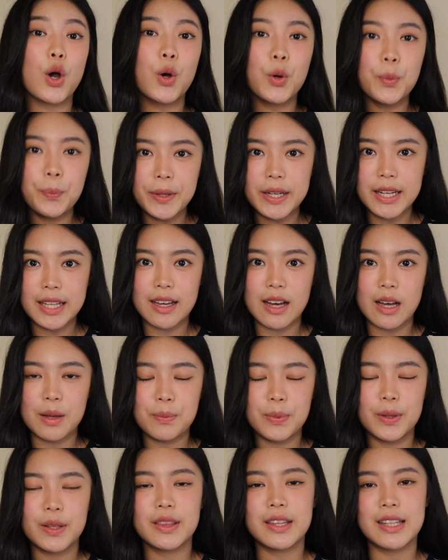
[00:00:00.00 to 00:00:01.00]
opening
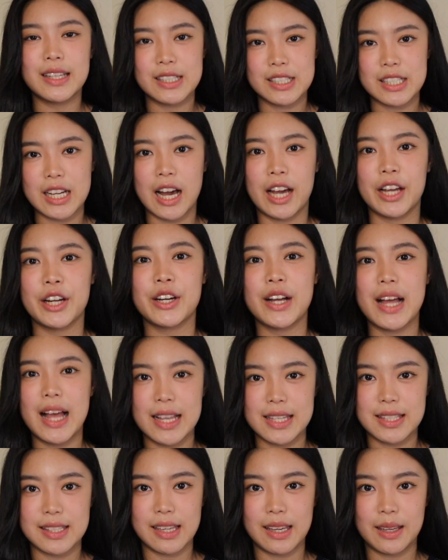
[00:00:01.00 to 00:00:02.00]
up the entire
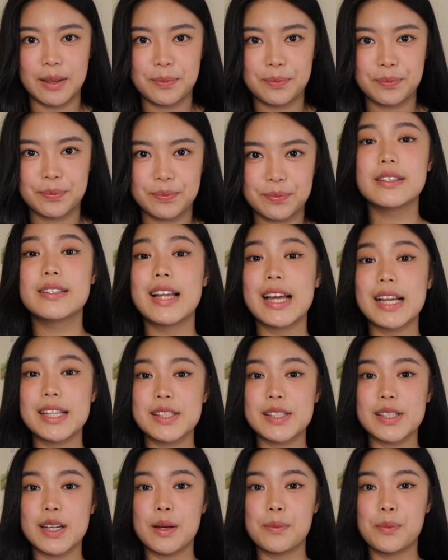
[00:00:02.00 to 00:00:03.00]
essay.
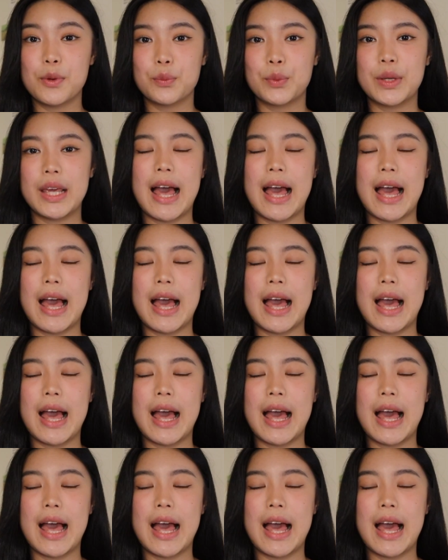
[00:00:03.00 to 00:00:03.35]
Next up, we